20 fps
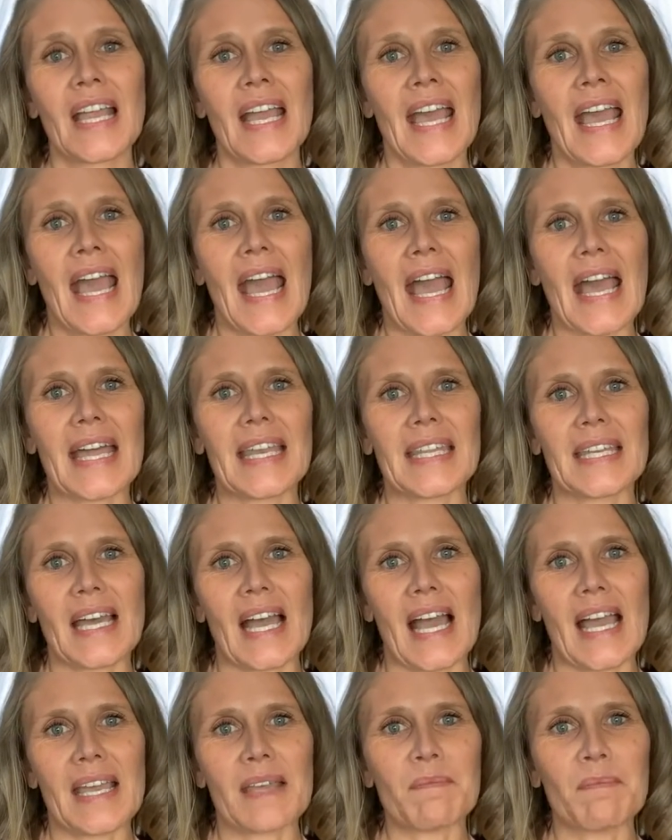and
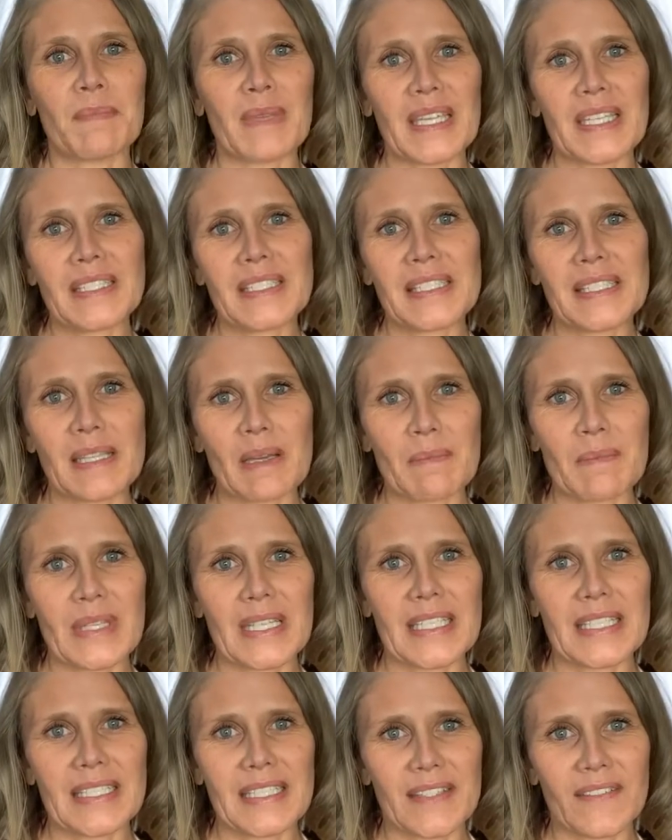it means
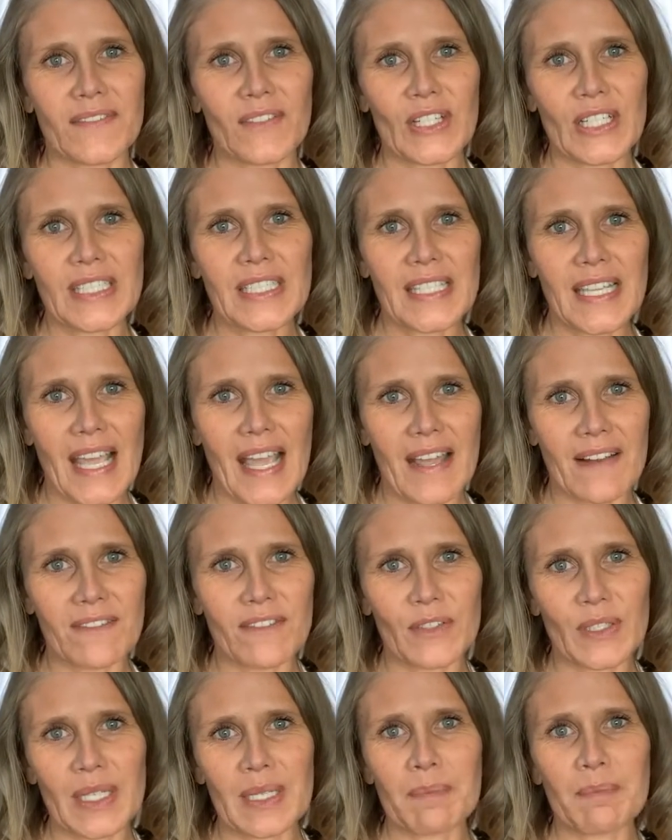something different to
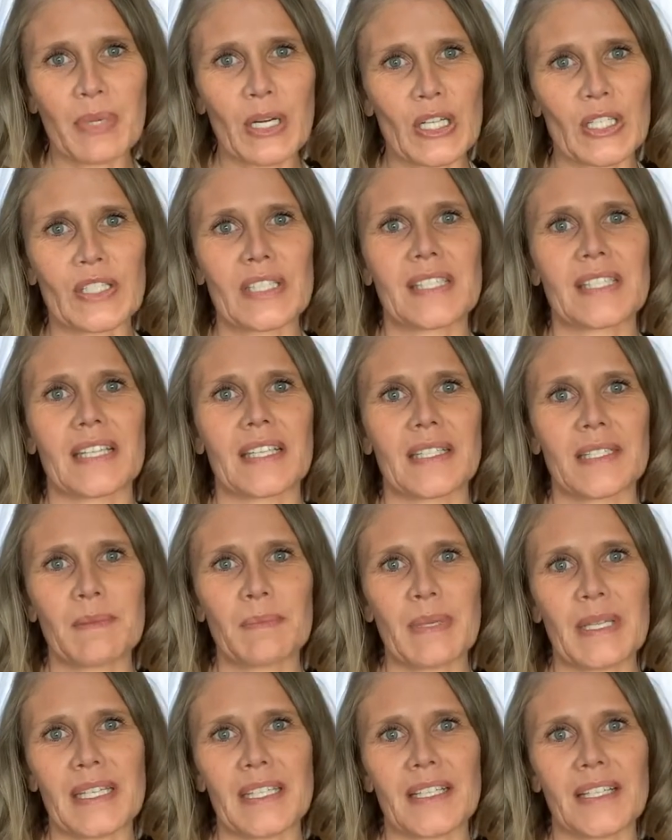every person
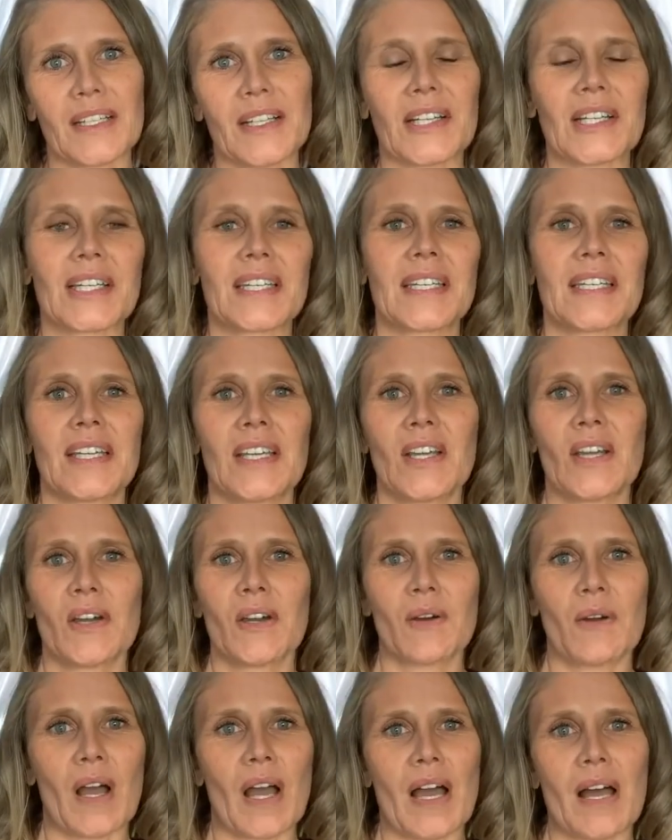depending on
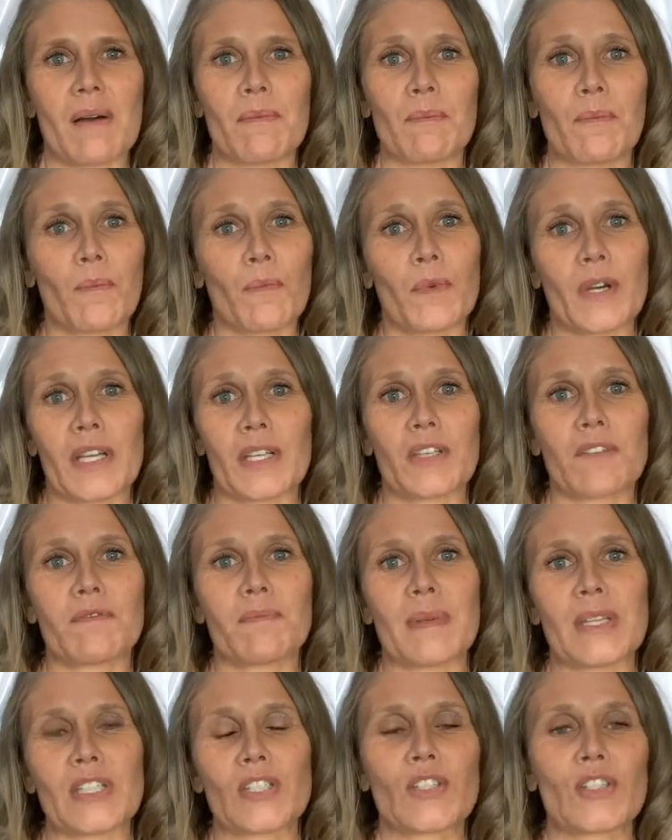what you've
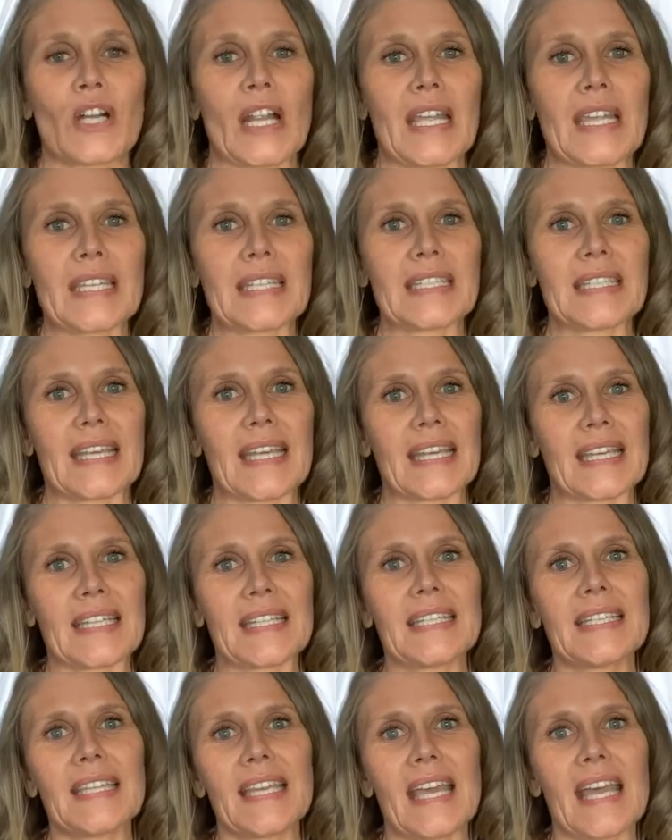been trained
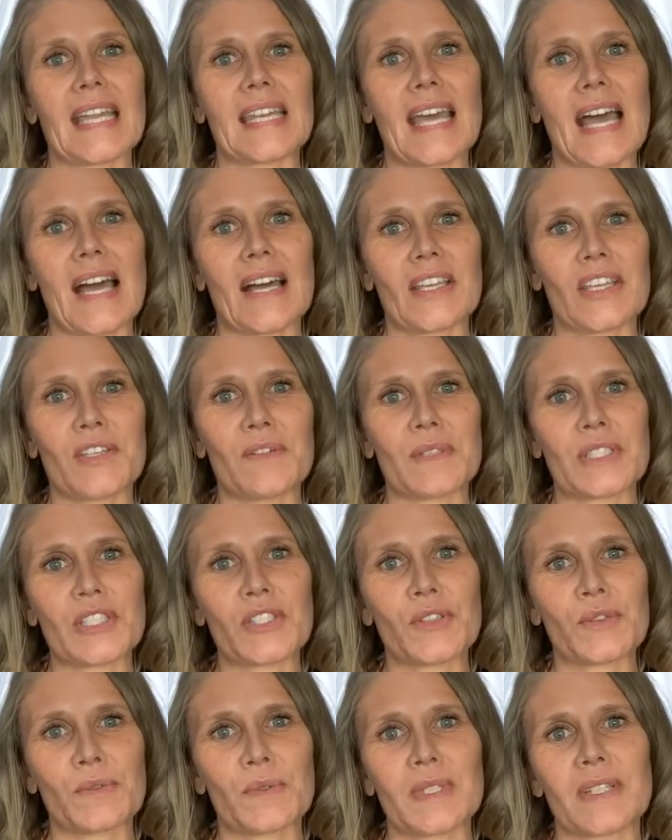in and how you
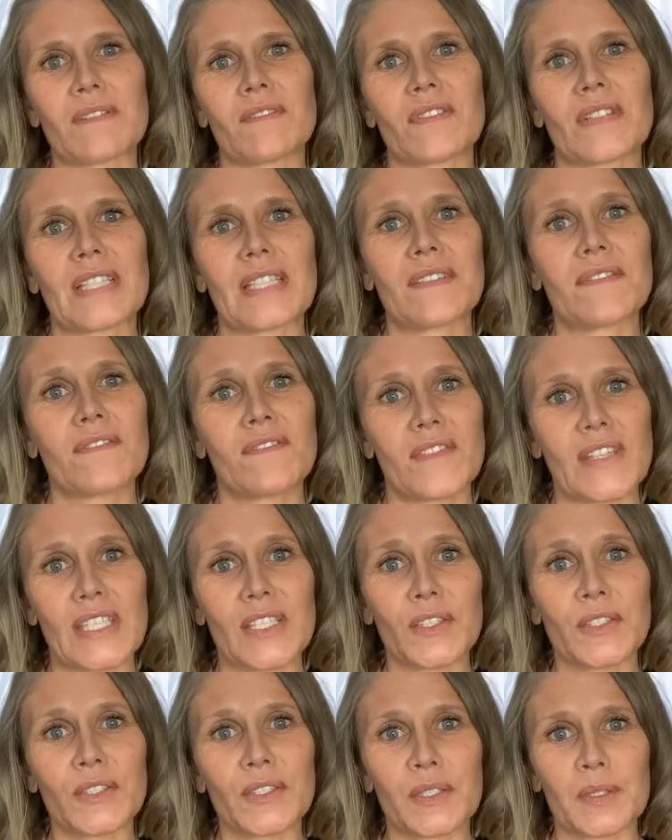intuitively
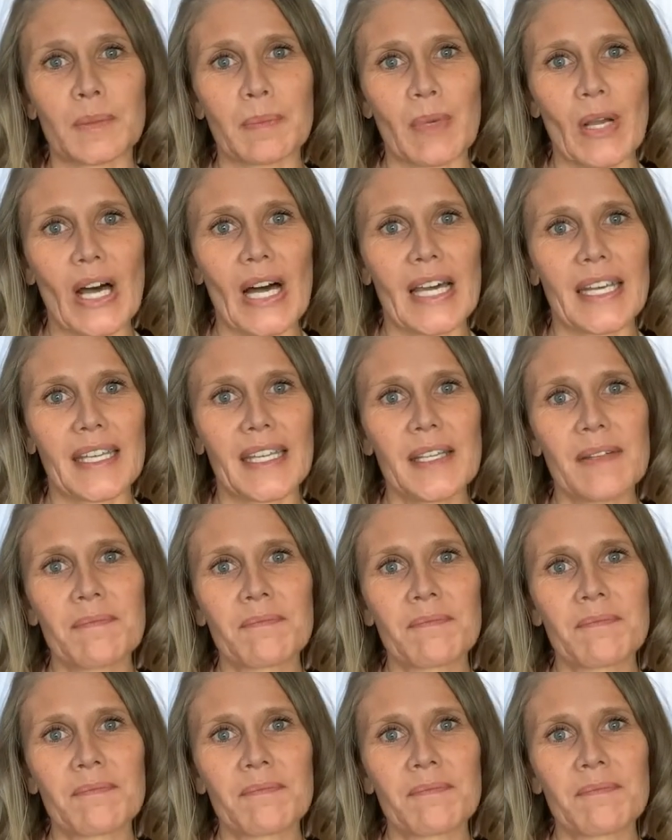feel your body.